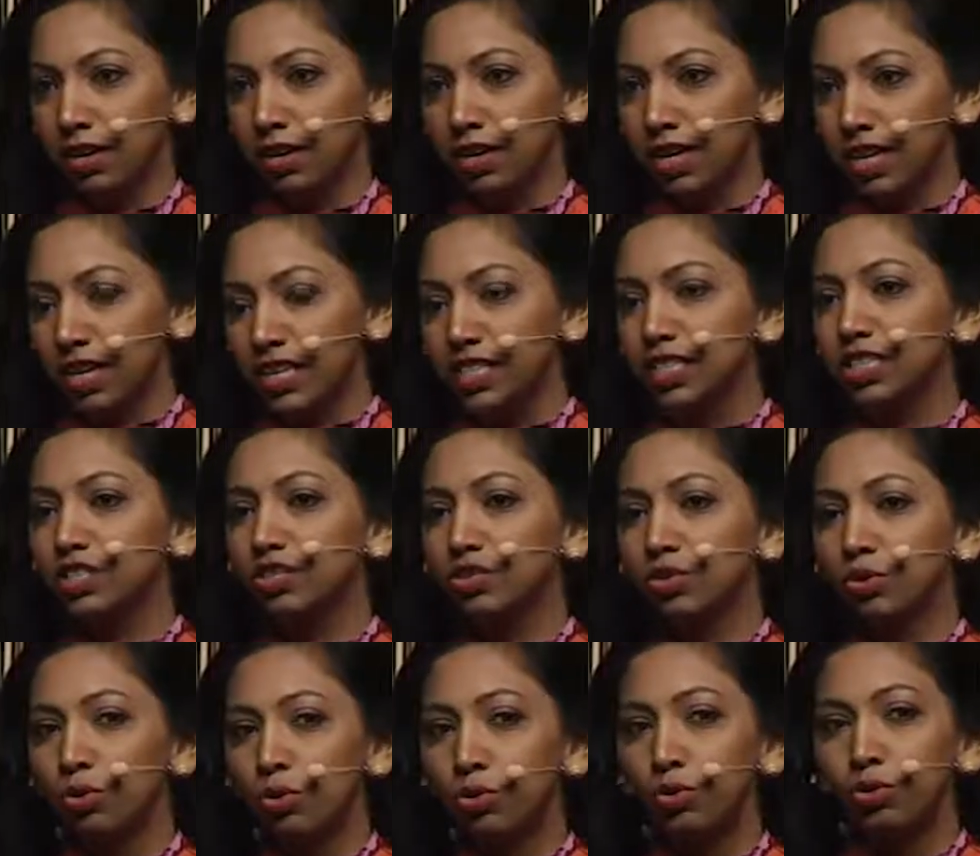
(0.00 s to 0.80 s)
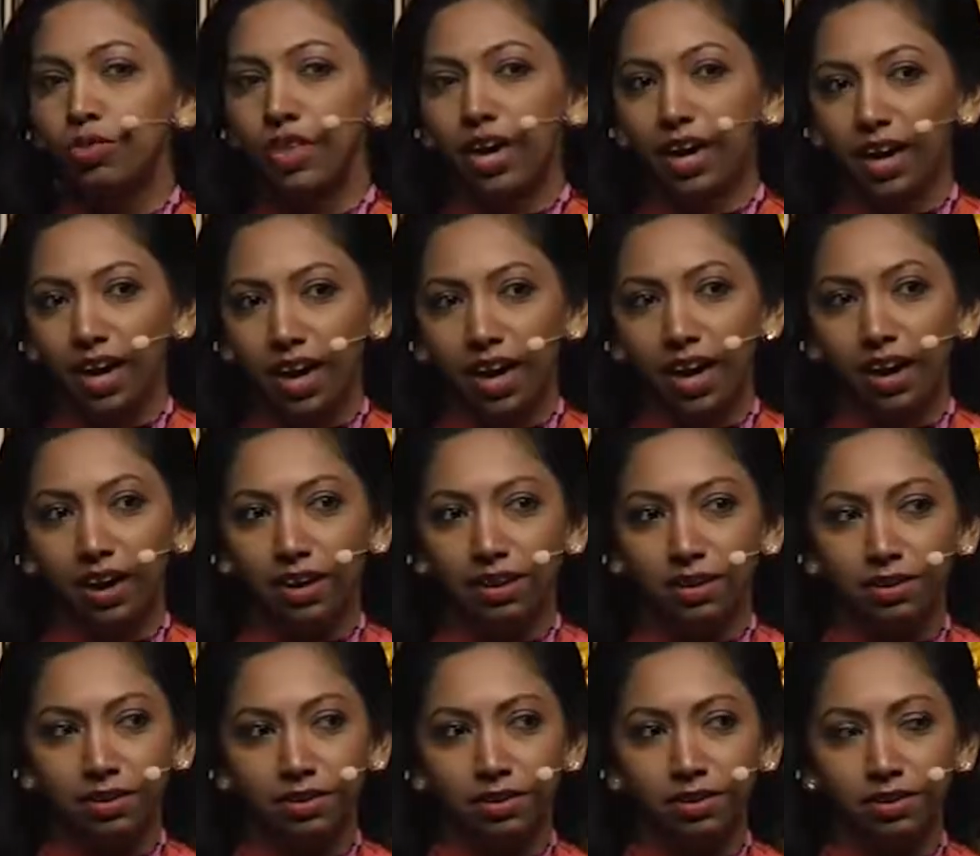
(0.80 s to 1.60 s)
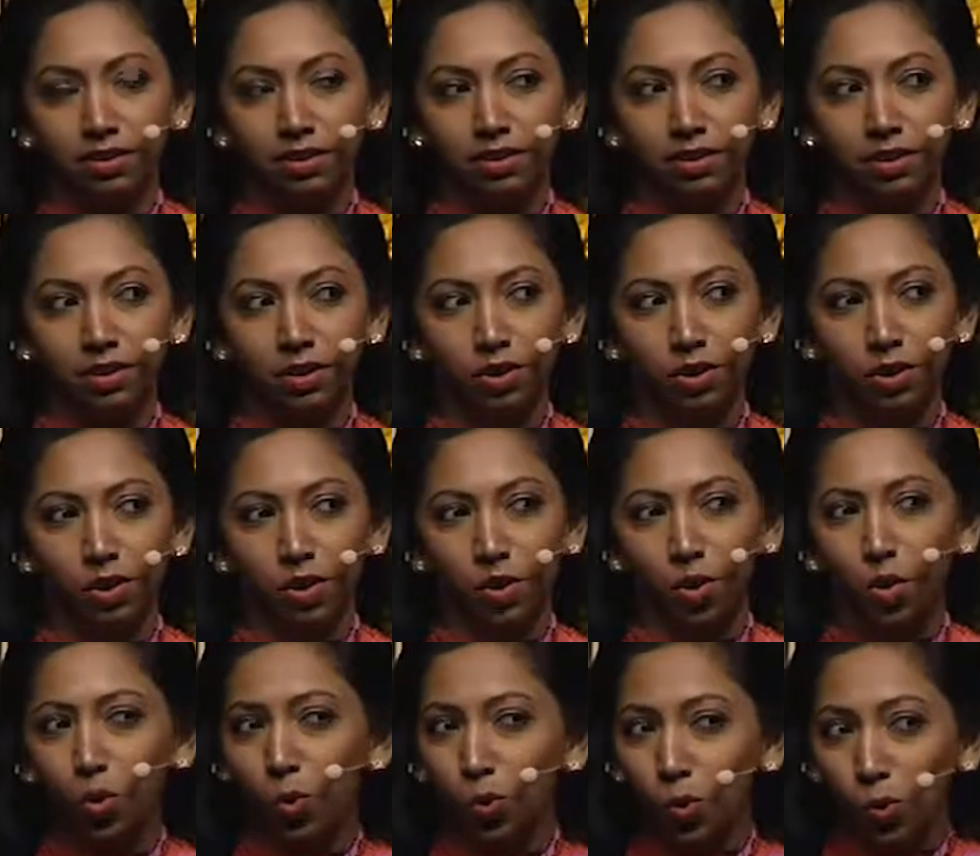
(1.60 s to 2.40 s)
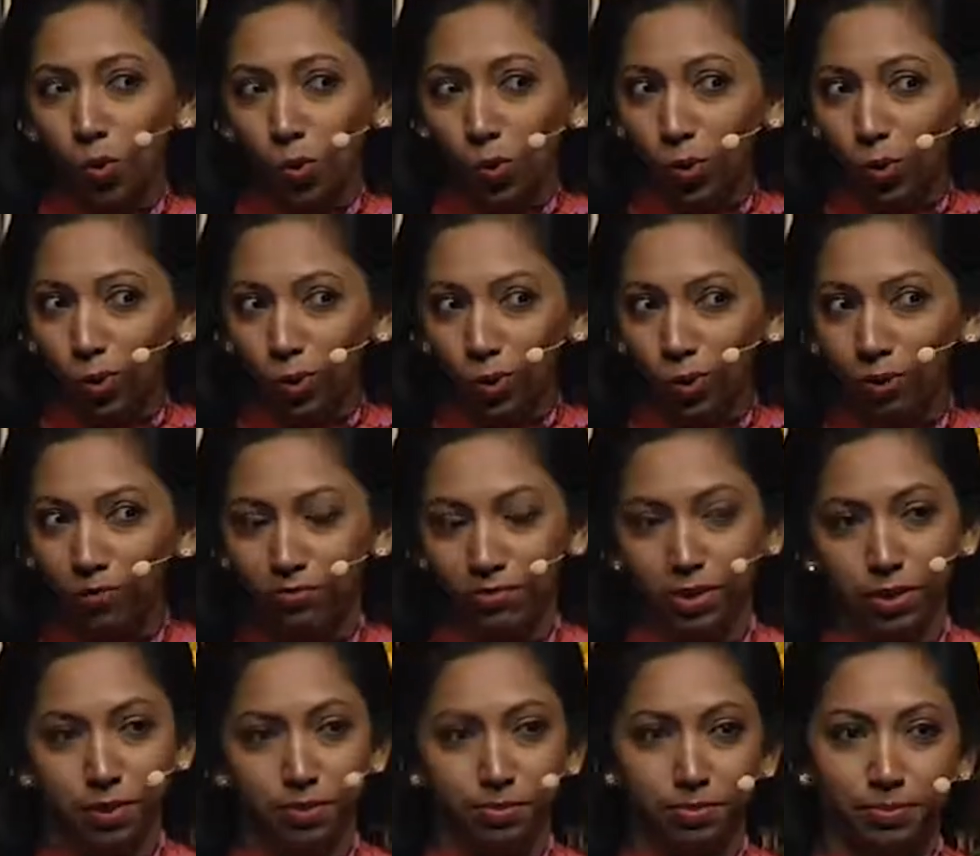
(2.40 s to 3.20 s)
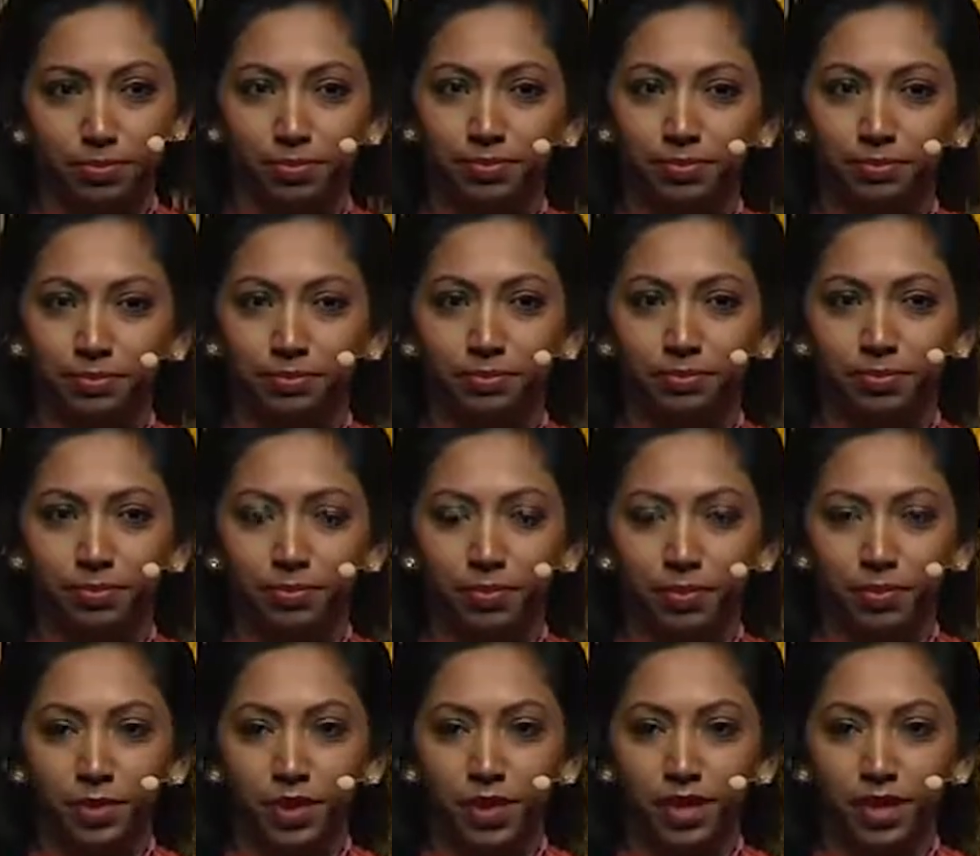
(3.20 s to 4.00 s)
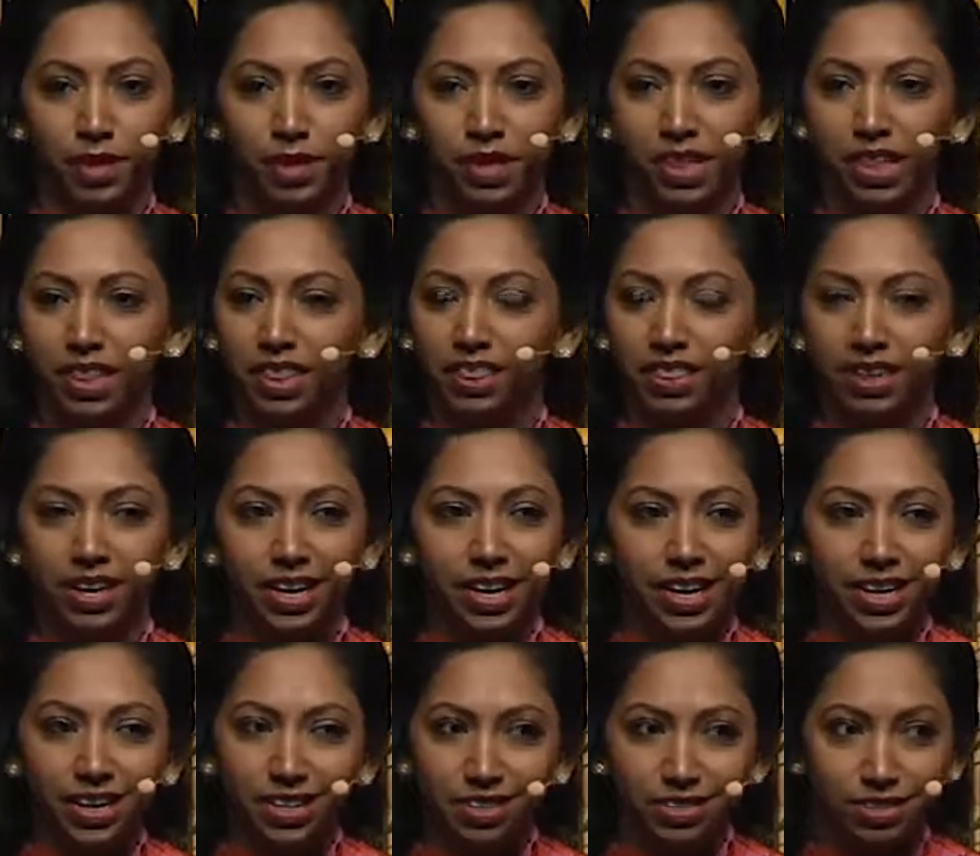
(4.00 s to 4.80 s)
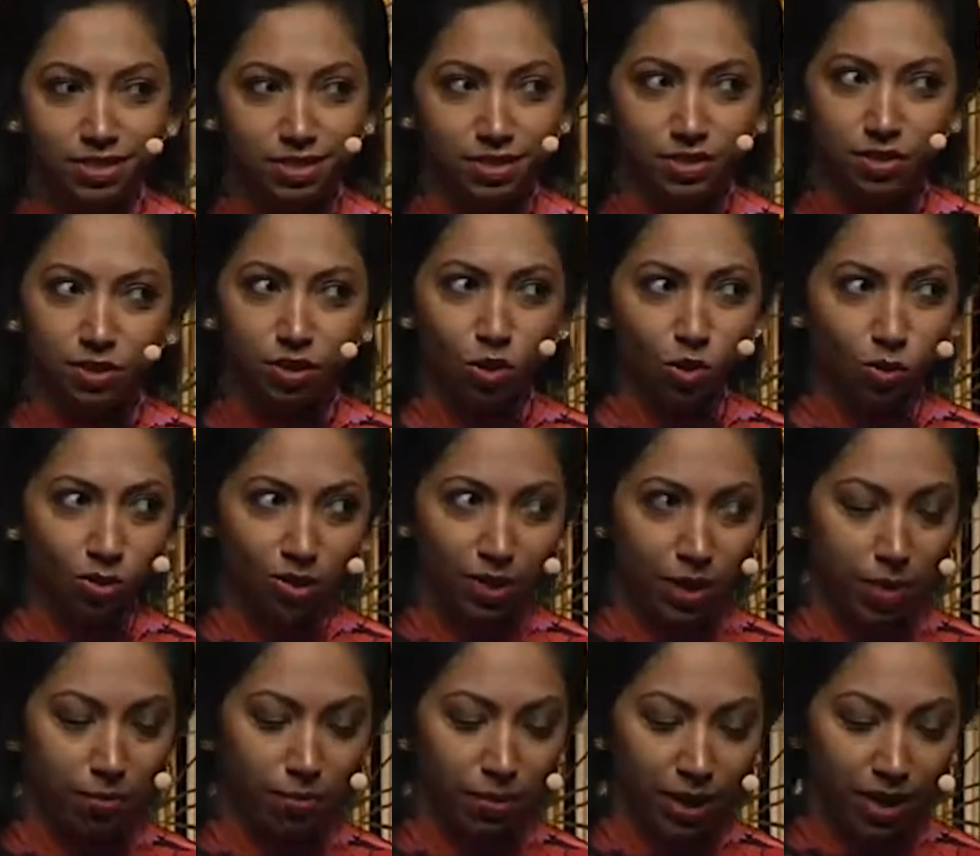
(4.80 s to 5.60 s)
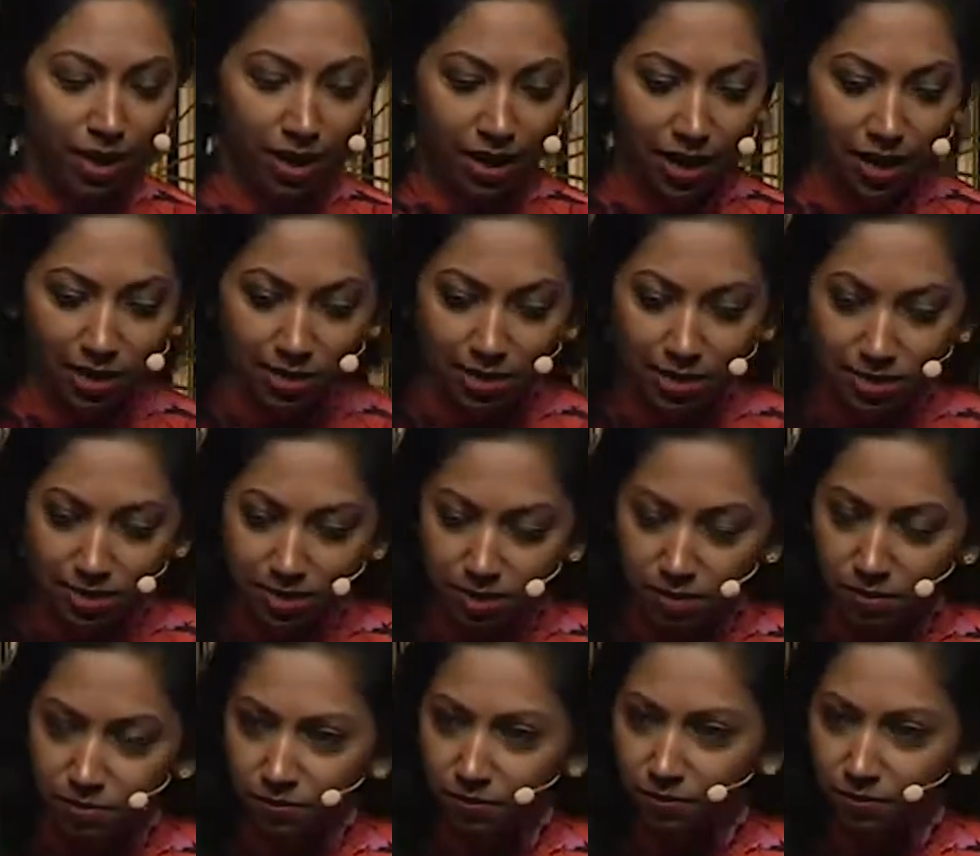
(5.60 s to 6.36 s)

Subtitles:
It is who they are, all of them. There is no them and us.